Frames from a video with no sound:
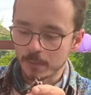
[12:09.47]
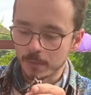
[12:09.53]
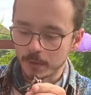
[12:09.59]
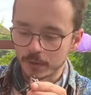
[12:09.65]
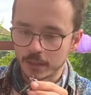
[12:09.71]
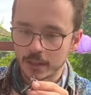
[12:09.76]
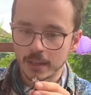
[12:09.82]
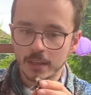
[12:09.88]

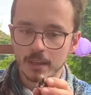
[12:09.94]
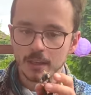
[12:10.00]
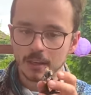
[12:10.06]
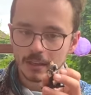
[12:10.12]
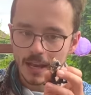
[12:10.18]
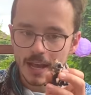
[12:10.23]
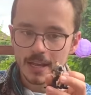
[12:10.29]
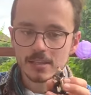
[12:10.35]
but the
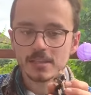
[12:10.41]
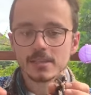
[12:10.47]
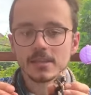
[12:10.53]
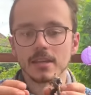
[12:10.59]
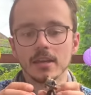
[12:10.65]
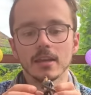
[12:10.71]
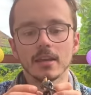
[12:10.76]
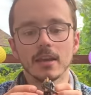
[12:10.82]

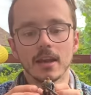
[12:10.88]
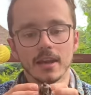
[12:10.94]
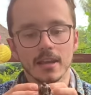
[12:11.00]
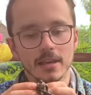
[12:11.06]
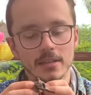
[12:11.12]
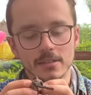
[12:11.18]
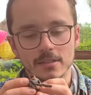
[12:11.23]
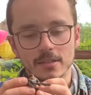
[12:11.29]
Lasky
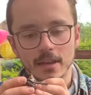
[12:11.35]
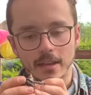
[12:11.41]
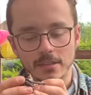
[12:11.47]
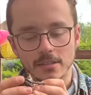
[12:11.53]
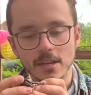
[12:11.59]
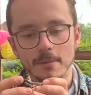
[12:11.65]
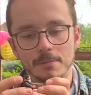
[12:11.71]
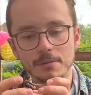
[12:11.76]
is
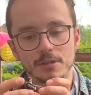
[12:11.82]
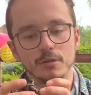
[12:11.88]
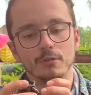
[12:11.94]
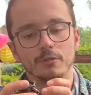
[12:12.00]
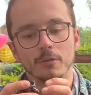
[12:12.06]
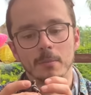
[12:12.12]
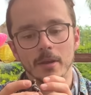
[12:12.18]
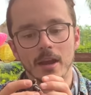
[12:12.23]
exceptional
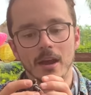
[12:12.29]
for me.